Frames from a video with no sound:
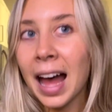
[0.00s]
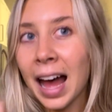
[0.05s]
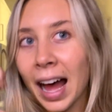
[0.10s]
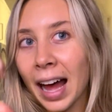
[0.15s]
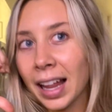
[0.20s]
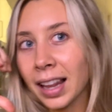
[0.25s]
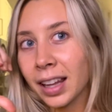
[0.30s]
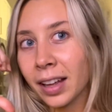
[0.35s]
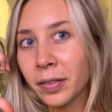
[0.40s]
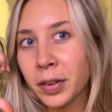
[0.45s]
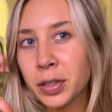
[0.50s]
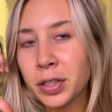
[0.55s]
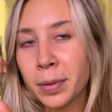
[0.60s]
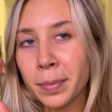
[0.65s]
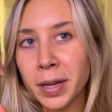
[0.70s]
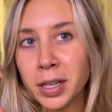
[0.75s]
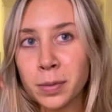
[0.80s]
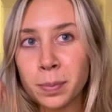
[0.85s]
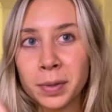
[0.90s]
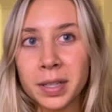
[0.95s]
I love you so
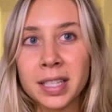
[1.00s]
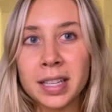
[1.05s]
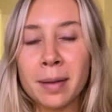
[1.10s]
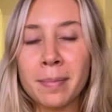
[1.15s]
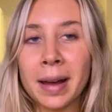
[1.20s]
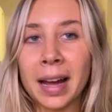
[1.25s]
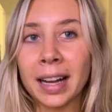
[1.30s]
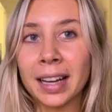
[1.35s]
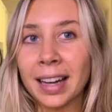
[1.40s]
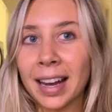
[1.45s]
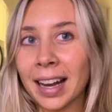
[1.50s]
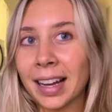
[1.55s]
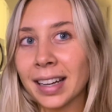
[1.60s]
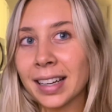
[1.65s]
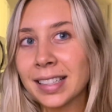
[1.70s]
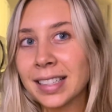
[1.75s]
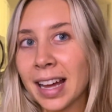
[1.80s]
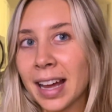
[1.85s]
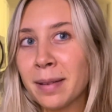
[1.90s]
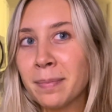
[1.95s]
much. Please come back and hang
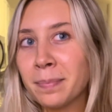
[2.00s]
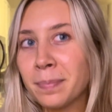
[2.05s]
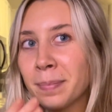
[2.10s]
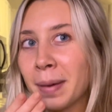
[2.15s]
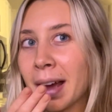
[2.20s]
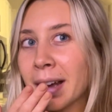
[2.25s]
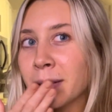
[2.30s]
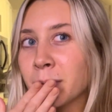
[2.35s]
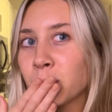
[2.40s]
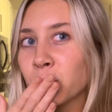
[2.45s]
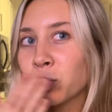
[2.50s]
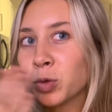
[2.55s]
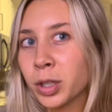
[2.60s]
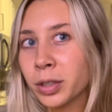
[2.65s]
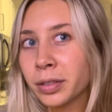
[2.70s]
anytime. Bye.